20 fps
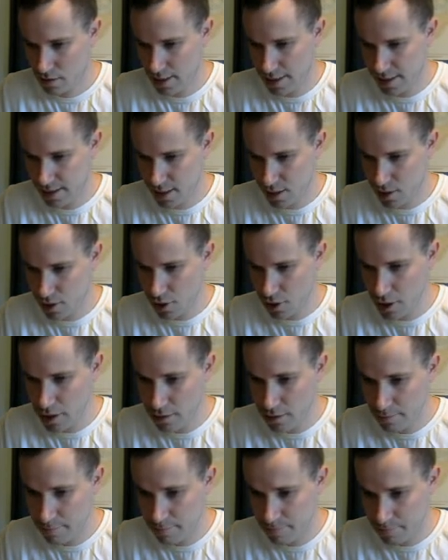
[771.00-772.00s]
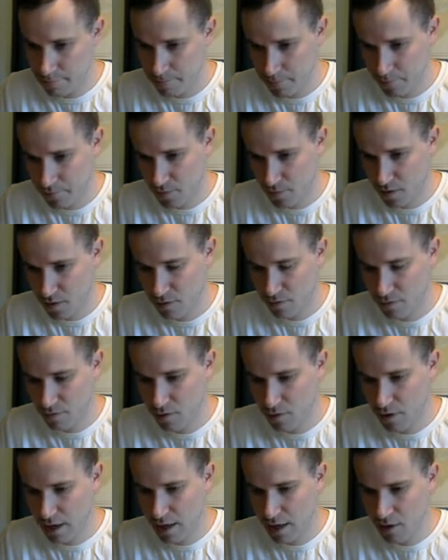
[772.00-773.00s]
I think good.
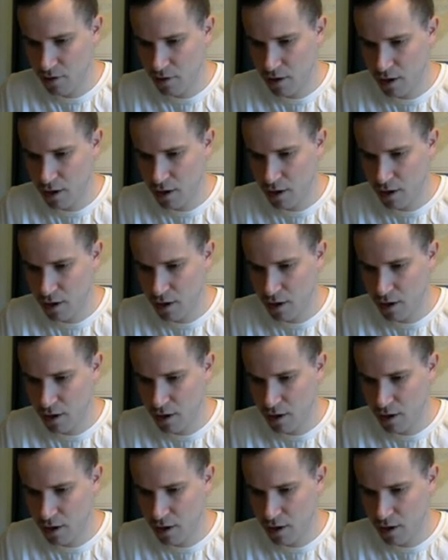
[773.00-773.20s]
Throw yellow